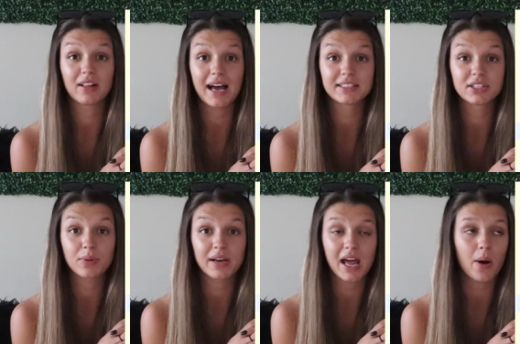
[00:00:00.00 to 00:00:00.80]
classes
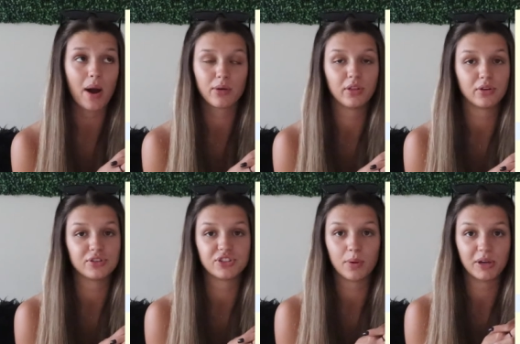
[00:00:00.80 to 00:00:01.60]
right now, I would
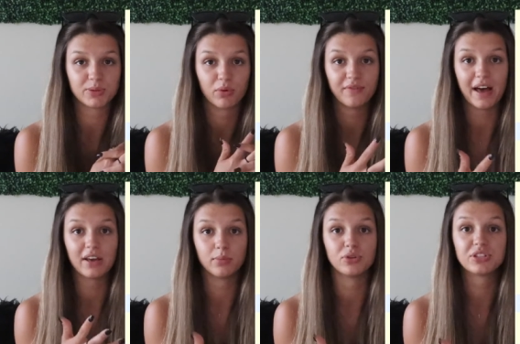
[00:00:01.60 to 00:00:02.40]
learn so much more valuable